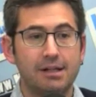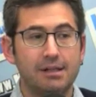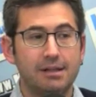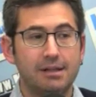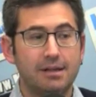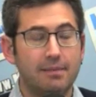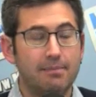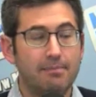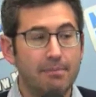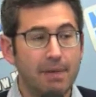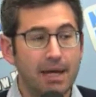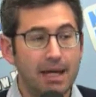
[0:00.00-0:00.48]

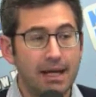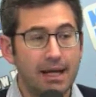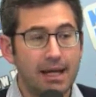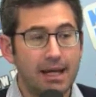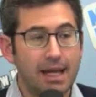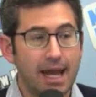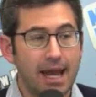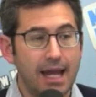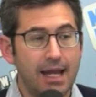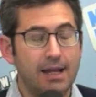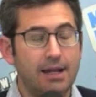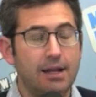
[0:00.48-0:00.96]
to
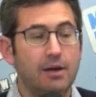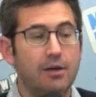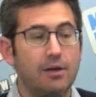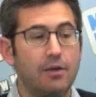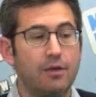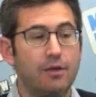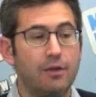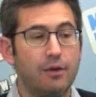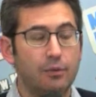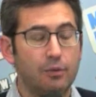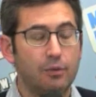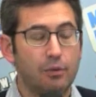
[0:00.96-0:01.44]
mitigate
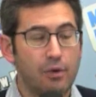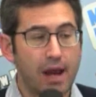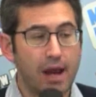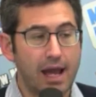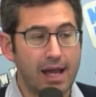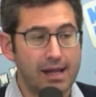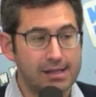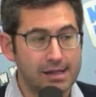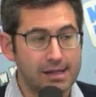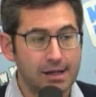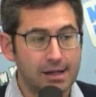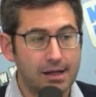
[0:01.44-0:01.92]
the
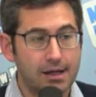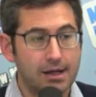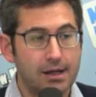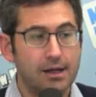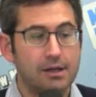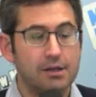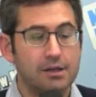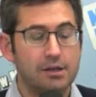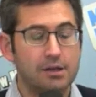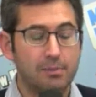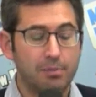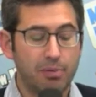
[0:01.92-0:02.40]
risk
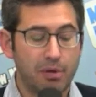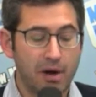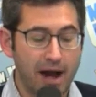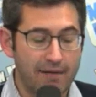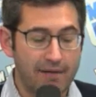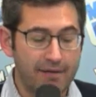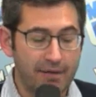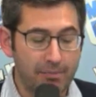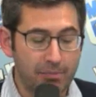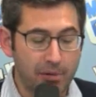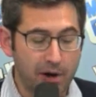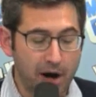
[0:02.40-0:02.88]
to
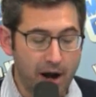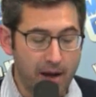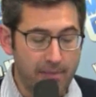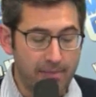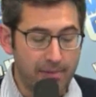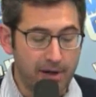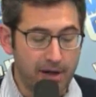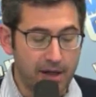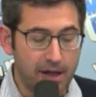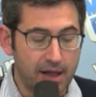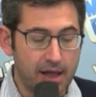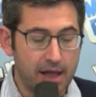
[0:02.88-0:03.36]
private
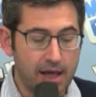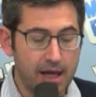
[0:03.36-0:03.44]
property.